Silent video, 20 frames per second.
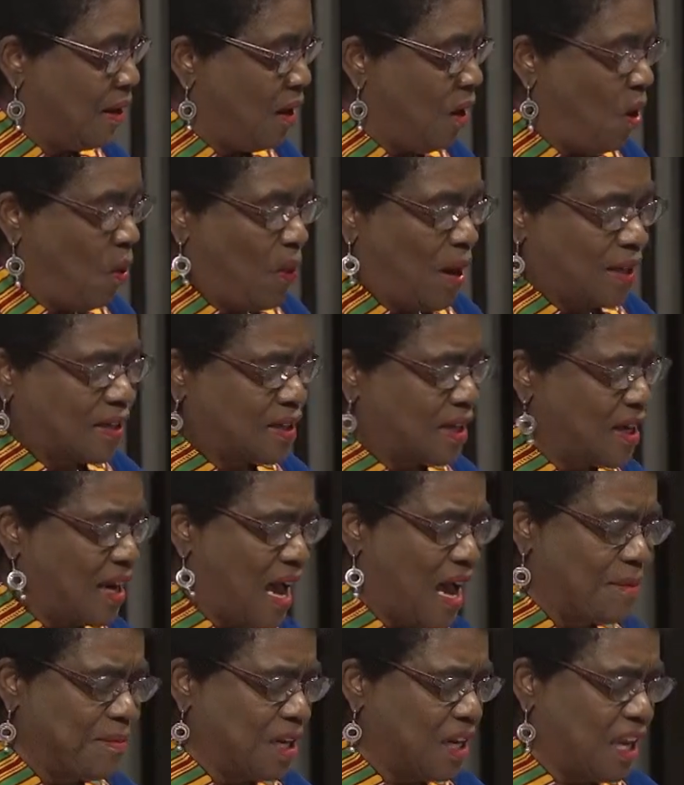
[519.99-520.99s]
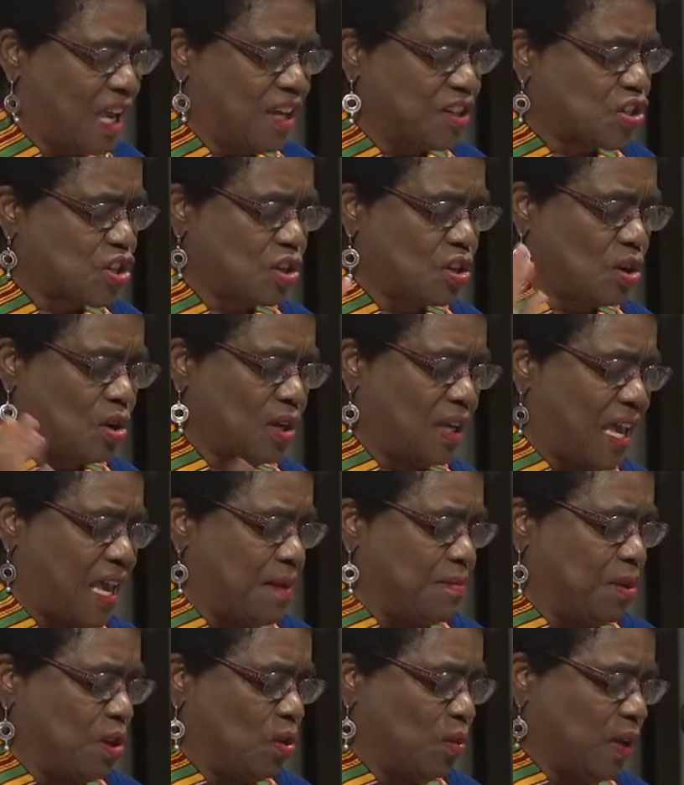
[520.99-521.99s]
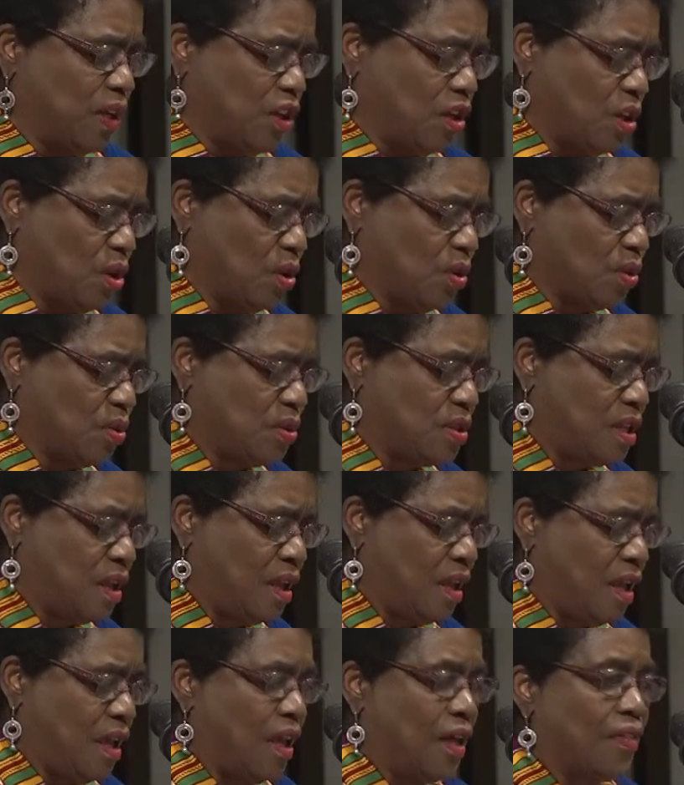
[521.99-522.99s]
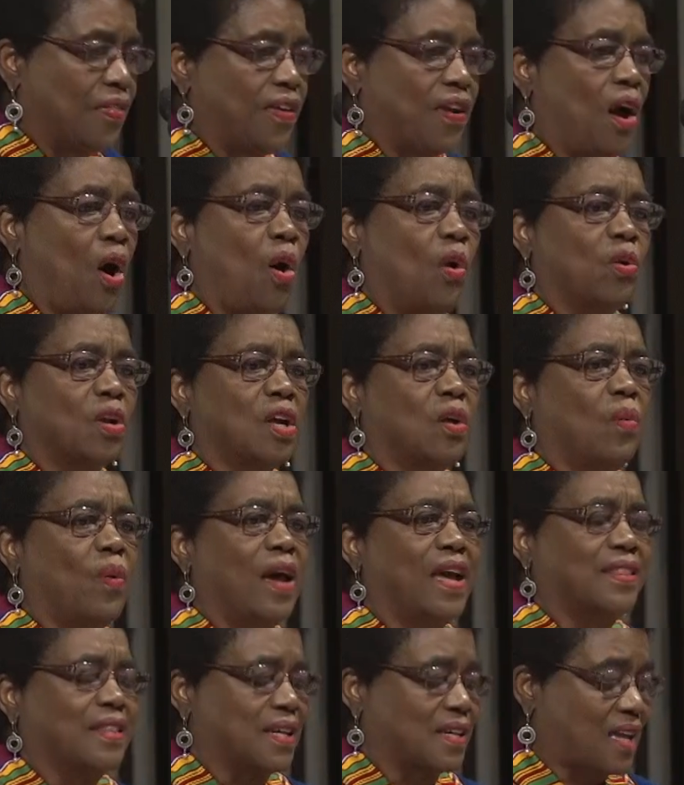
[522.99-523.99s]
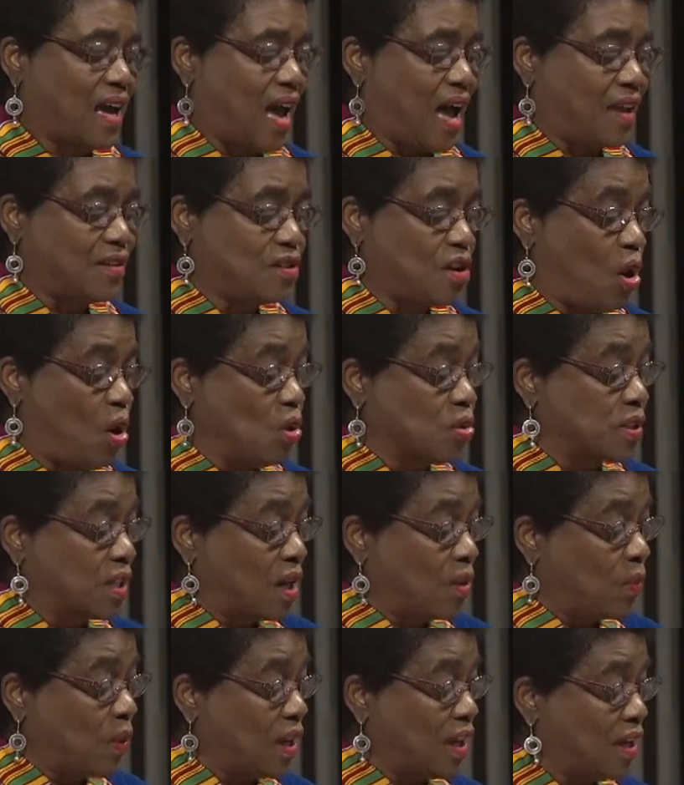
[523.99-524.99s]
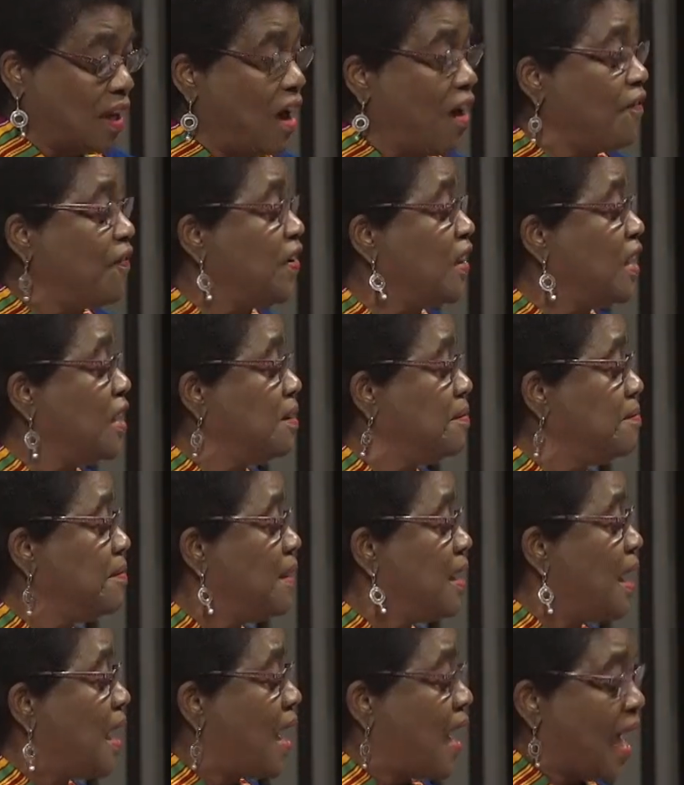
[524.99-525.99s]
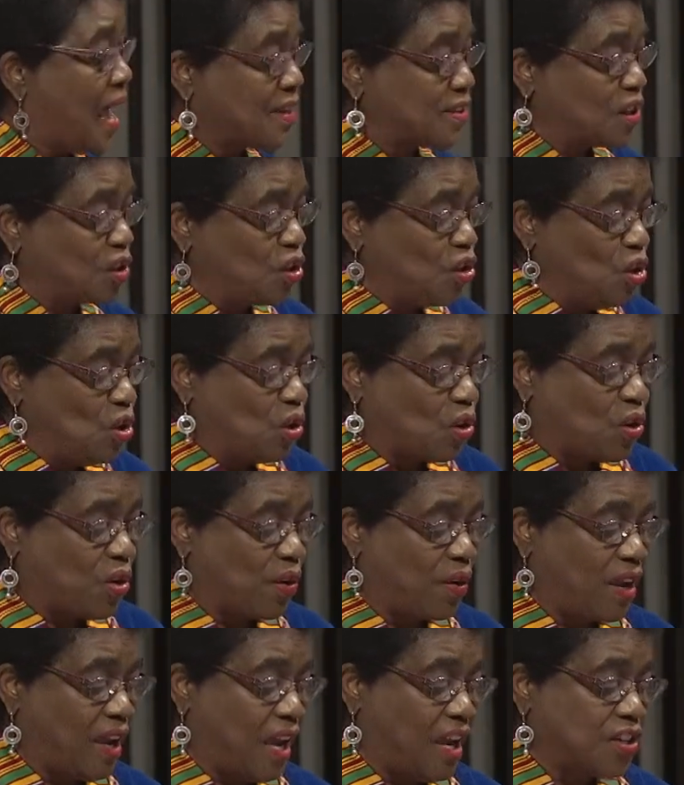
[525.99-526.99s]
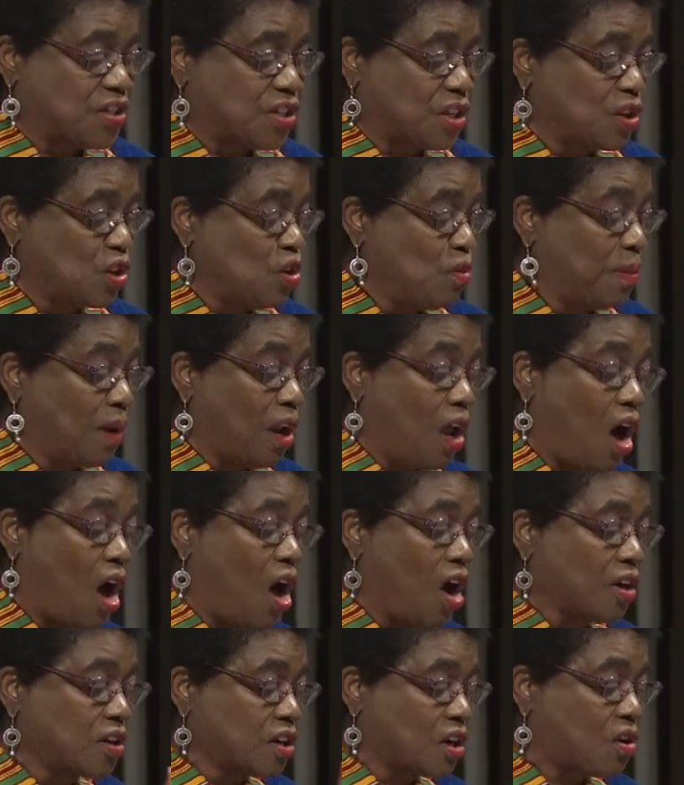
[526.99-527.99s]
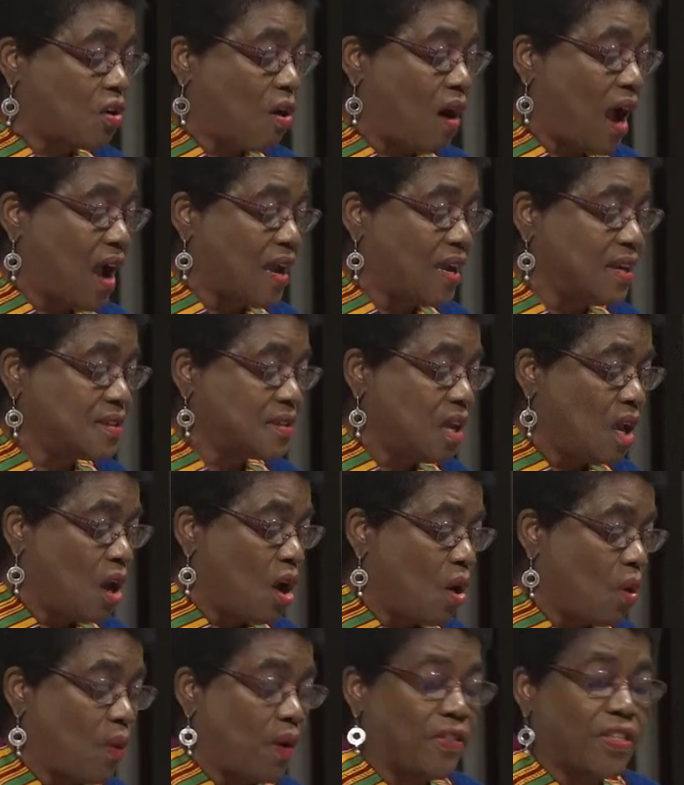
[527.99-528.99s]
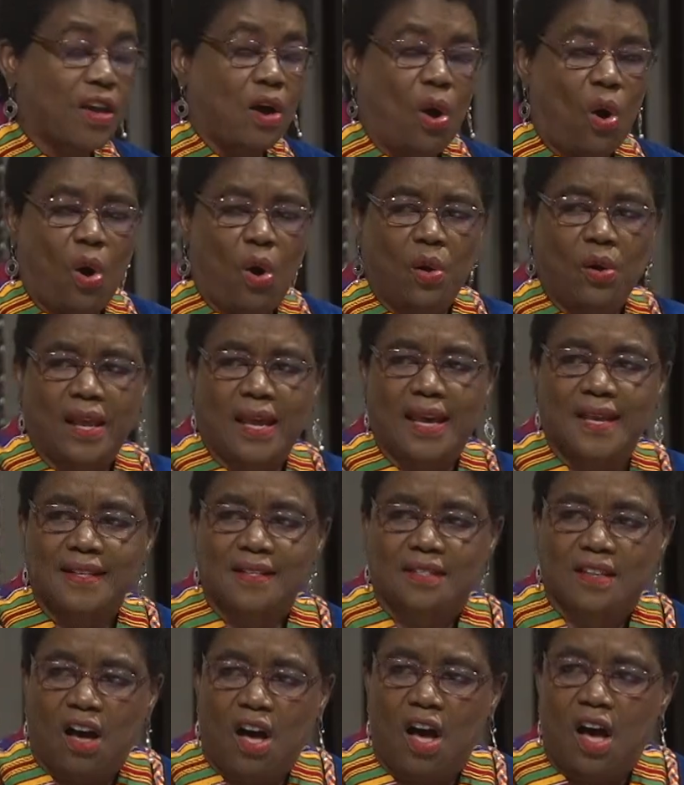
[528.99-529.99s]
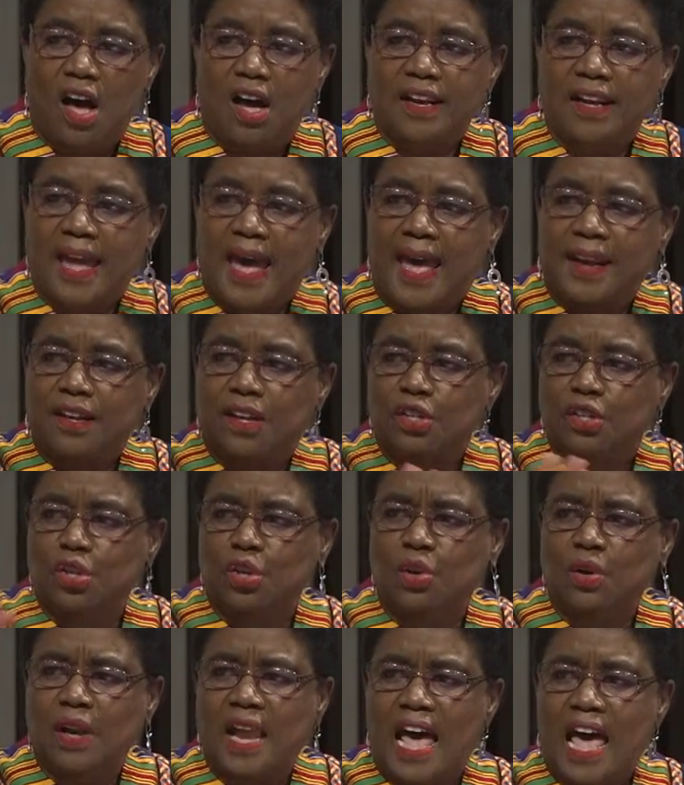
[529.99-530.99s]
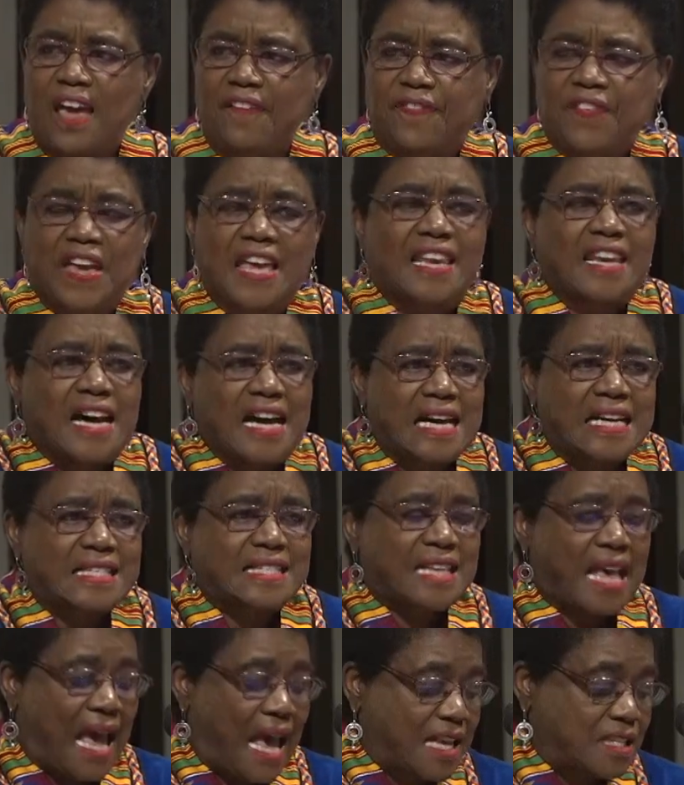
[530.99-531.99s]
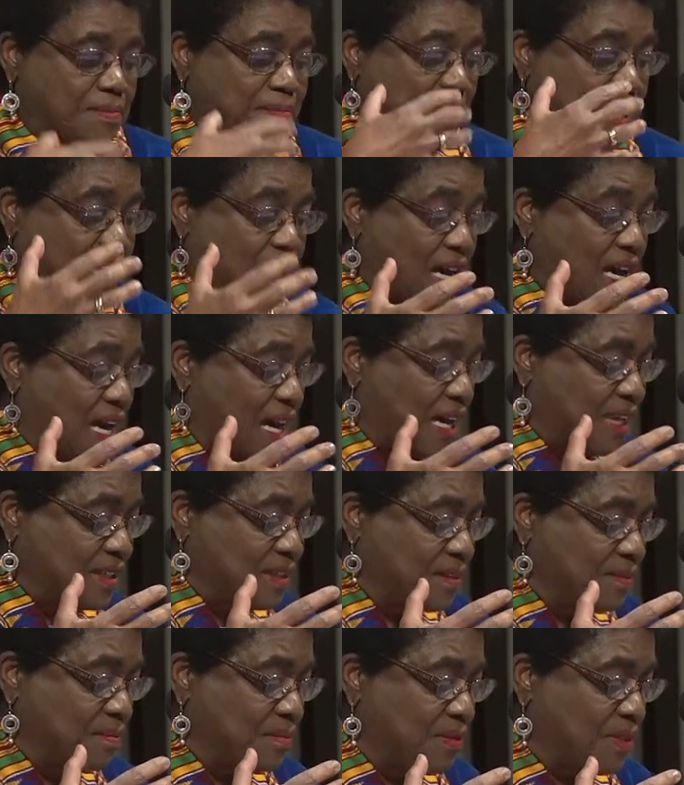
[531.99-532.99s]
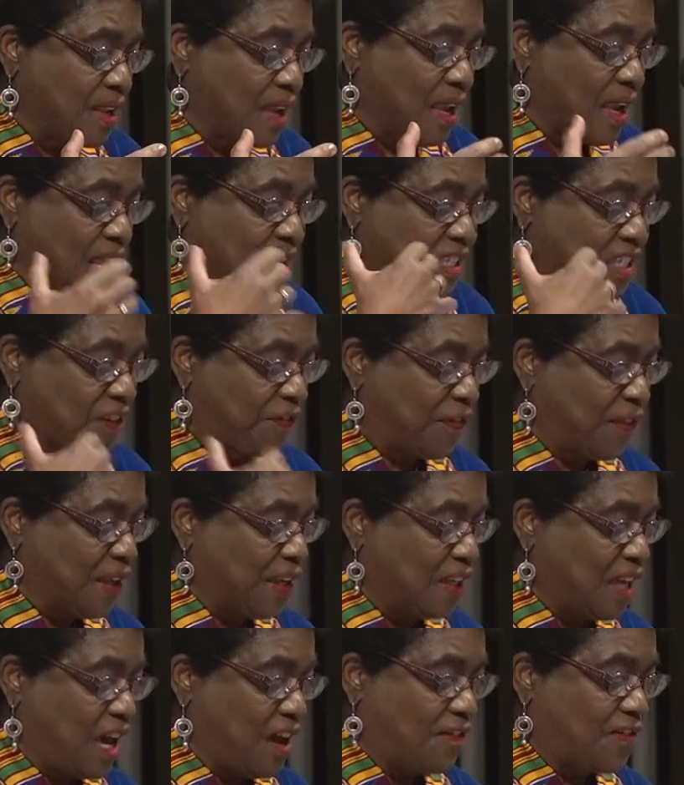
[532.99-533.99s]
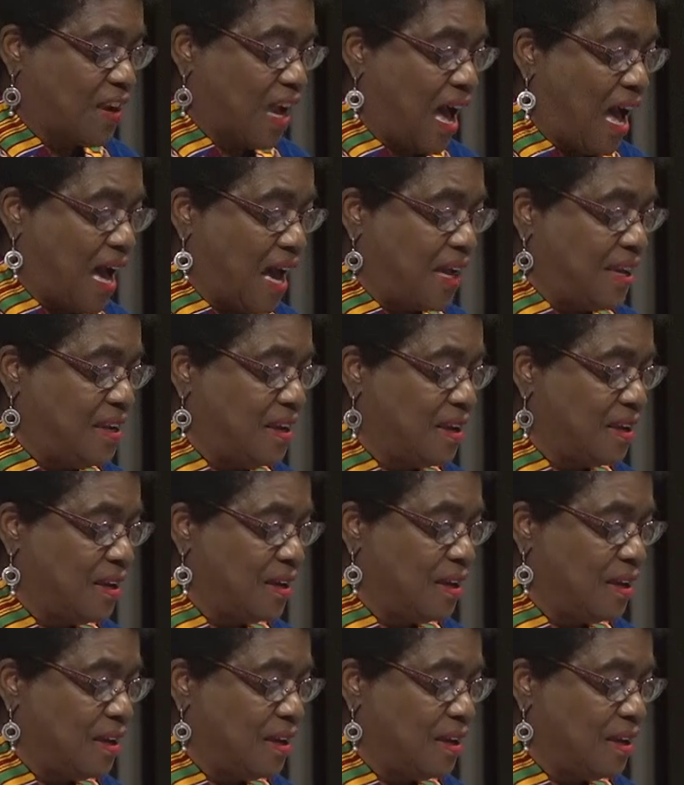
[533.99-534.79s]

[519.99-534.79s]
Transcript: or what denominational label we use. The only way that God knows that we love him as a new creation who belong to Christ, where the old has gone and a new life in us has begun, is if we love God